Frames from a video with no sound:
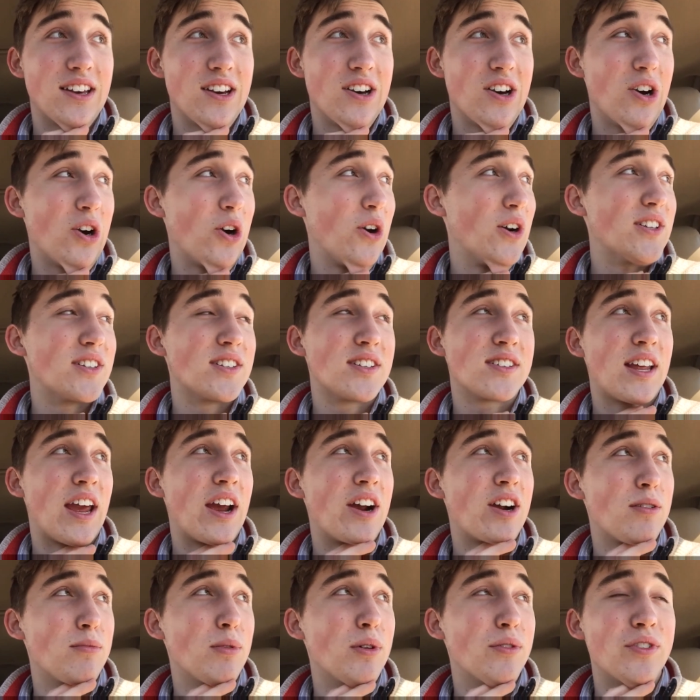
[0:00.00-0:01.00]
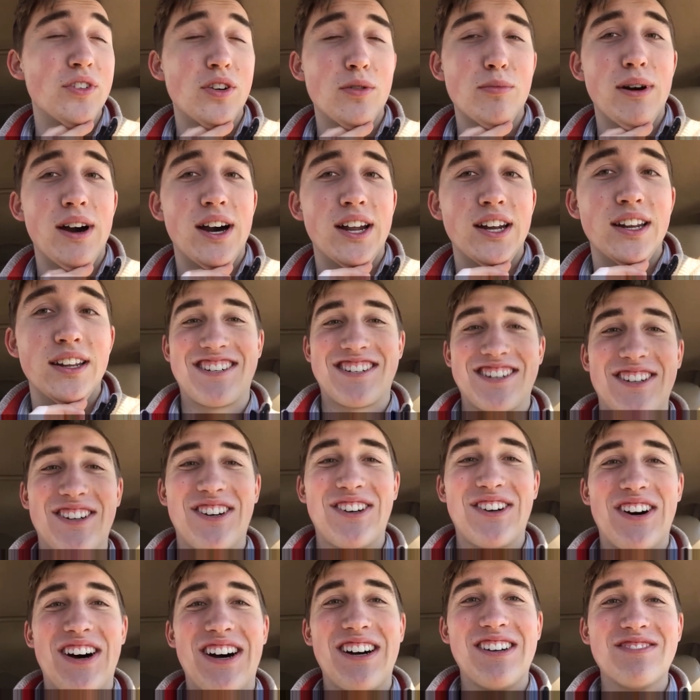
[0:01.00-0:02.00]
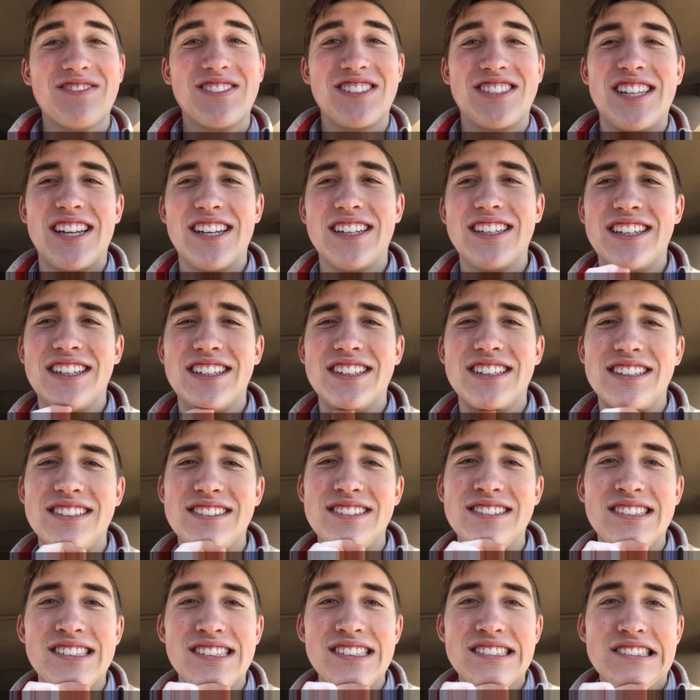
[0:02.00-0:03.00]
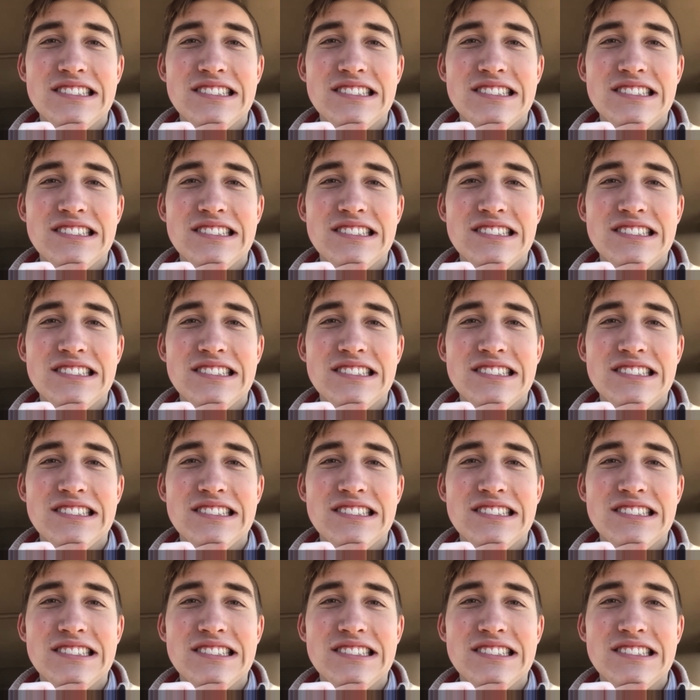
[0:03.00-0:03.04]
oh, it's terrible for your body. So I'm sitting here,